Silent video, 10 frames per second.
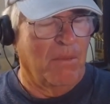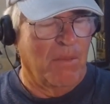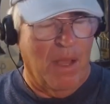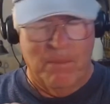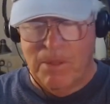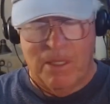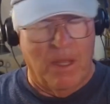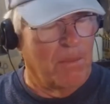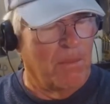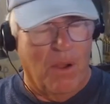I'm
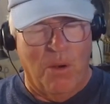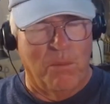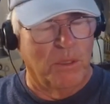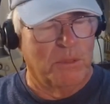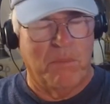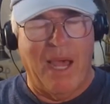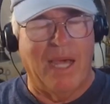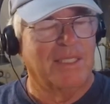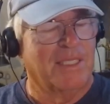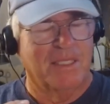almost
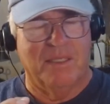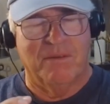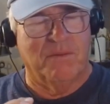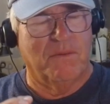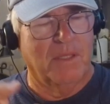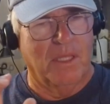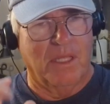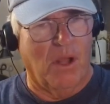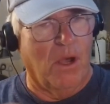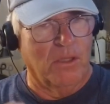positive that
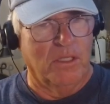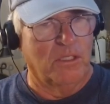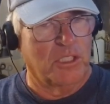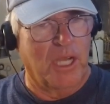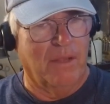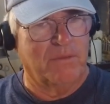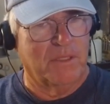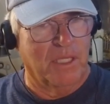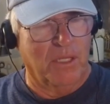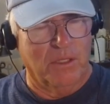all their shafts,
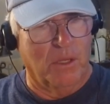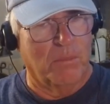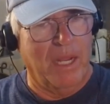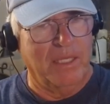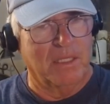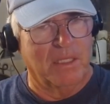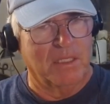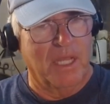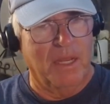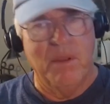they're painted the
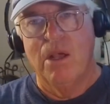same.